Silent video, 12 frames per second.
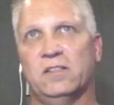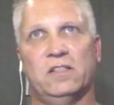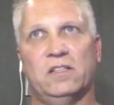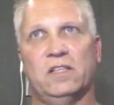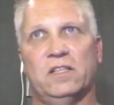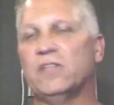
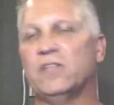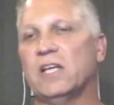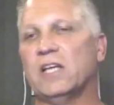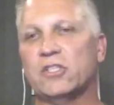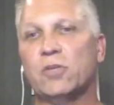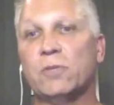everything
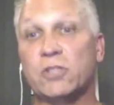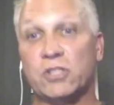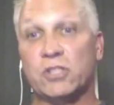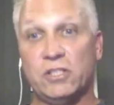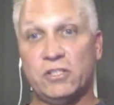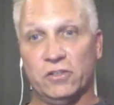got so much
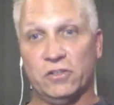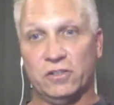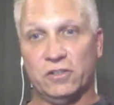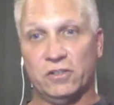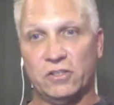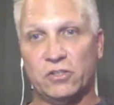easier
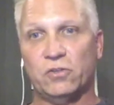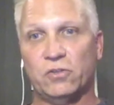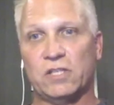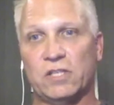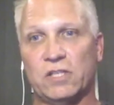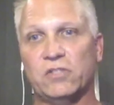as soon as
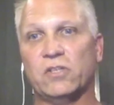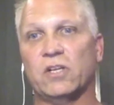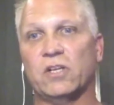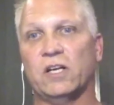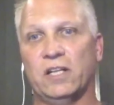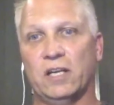I took
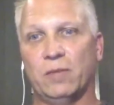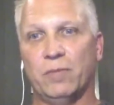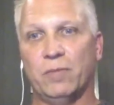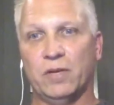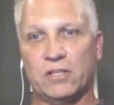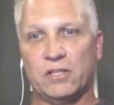on that
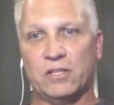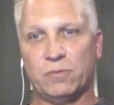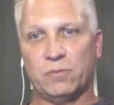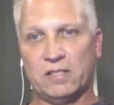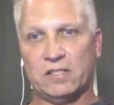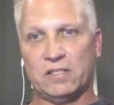abundance
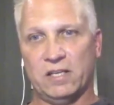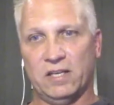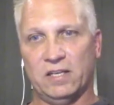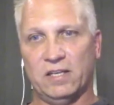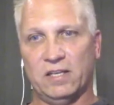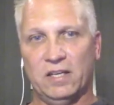mindset
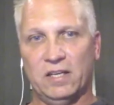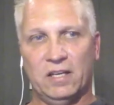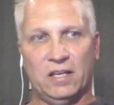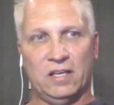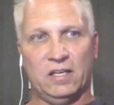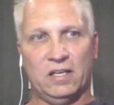
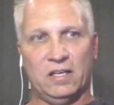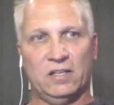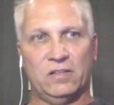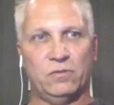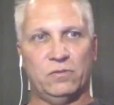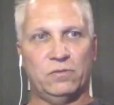and
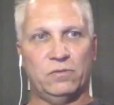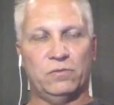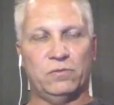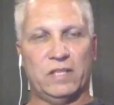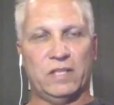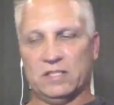
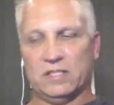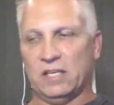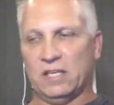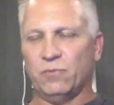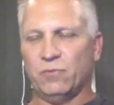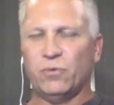like I said,
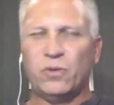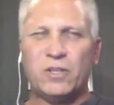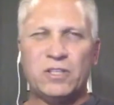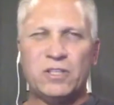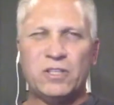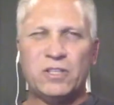it really
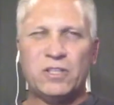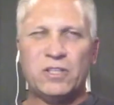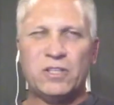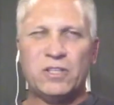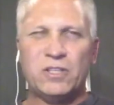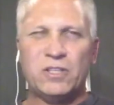didn't
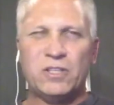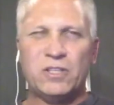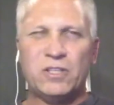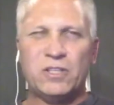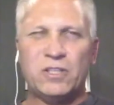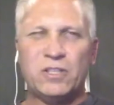have that much of
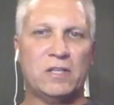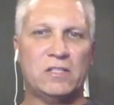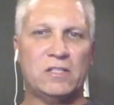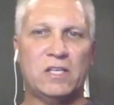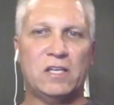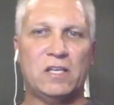a
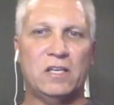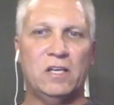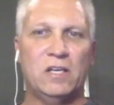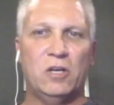scarcity mindset,